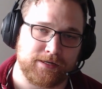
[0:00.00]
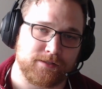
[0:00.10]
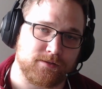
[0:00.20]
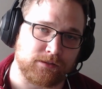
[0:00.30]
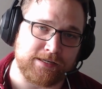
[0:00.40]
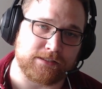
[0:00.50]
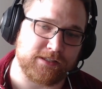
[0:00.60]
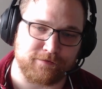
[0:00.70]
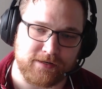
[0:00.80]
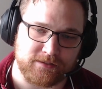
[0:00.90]
It's
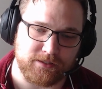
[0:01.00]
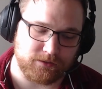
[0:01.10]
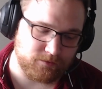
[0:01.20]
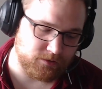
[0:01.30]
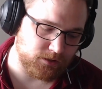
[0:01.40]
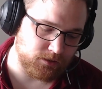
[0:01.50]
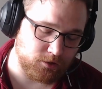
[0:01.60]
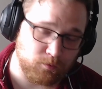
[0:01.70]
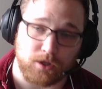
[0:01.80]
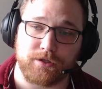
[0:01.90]
likely affecting the
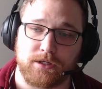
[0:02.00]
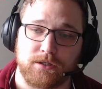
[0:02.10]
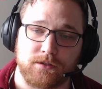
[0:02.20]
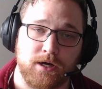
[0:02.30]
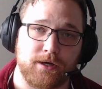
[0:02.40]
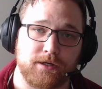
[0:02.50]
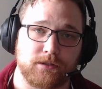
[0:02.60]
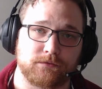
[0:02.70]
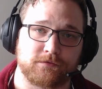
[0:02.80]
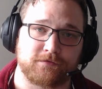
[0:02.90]
quality
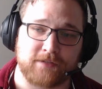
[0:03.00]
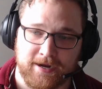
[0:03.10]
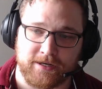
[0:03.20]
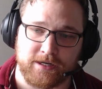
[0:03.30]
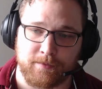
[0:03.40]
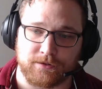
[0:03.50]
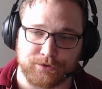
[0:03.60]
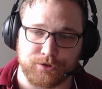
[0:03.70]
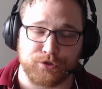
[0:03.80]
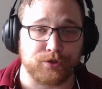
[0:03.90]
of academic
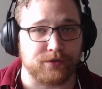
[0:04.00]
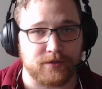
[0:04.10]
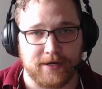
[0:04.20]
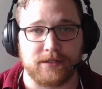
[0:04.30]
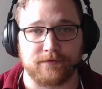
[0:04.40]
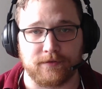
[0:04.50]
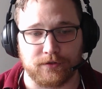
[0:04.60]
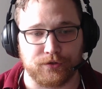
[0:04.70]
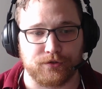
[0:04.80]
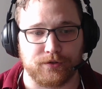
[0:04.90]
literature, scientific
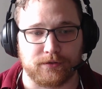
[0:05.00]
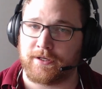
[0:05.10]
literature.